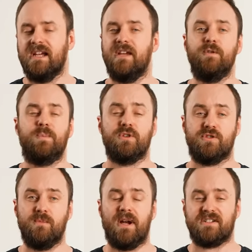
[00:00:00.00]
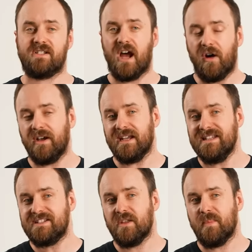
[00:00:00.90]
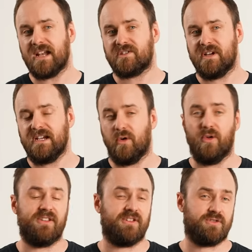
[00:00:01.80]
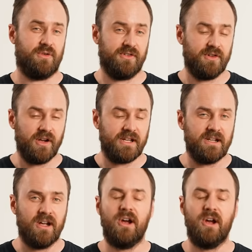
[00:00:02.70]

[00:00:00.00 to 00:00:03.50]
if you put too much current into the battery or there's a short circuit,